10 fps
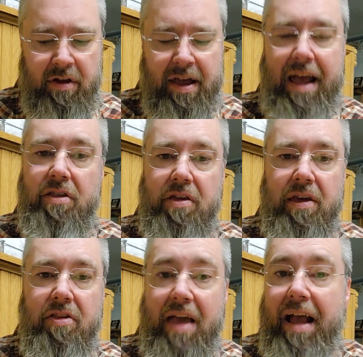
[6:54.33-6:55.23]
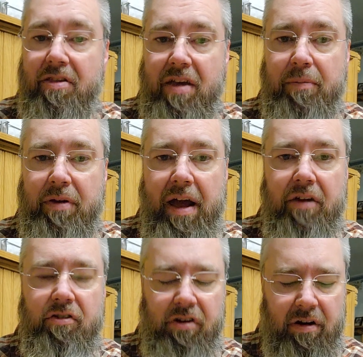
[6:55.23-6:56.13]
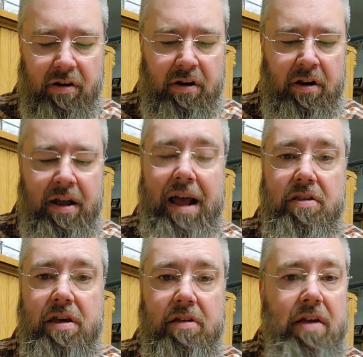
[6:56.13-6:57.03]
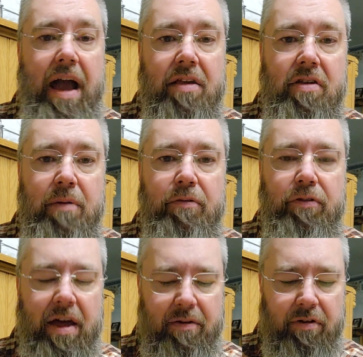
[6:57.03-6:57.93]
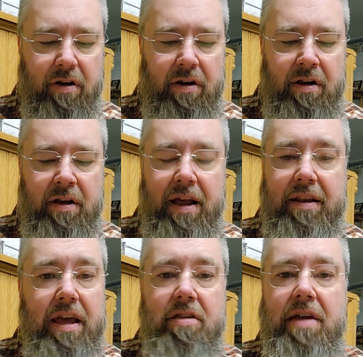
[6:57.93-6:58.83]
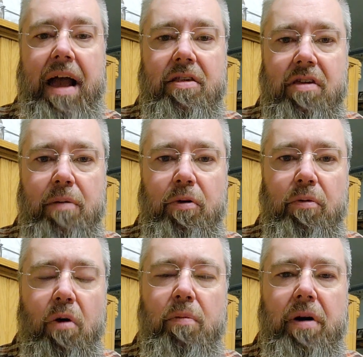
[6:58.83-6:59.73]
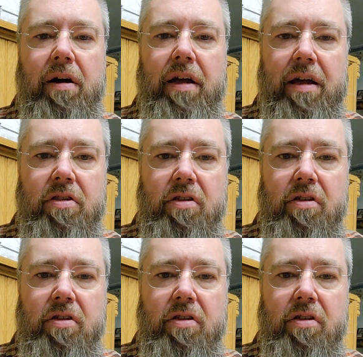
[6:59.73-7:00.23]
has the exact same texture, has the exact same flavor, and the exact same aroma as